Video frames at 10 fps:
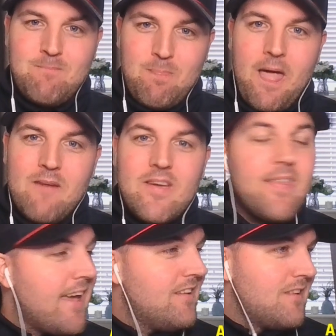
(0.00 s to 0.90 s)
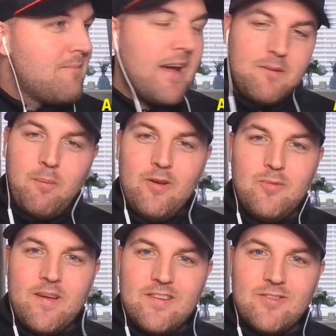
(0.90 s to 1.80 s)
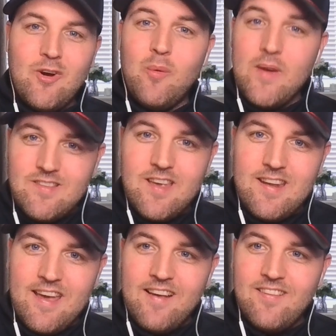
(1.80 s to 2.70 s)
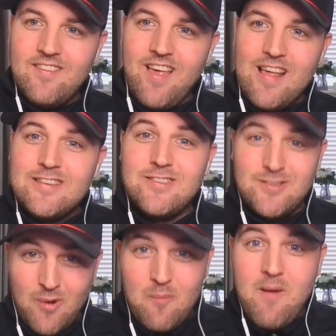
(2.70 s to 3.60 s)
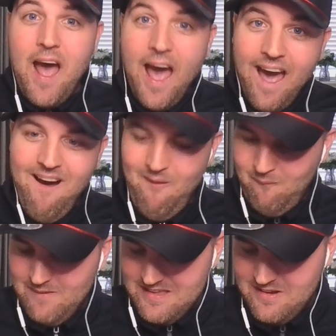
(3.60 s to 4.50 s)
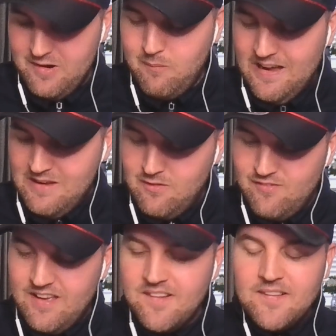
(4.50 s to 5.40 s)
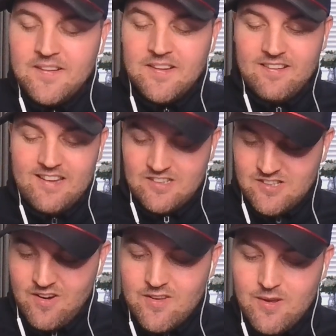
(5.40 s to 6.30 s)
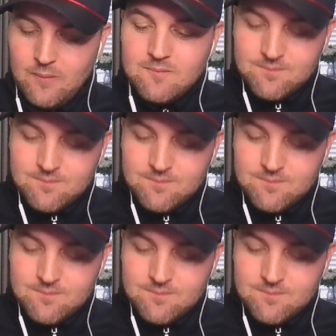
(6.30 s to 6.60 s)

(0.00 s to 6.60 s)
I mean, that is the max points we can score. We did it. Somehow we got away with it. Let's show you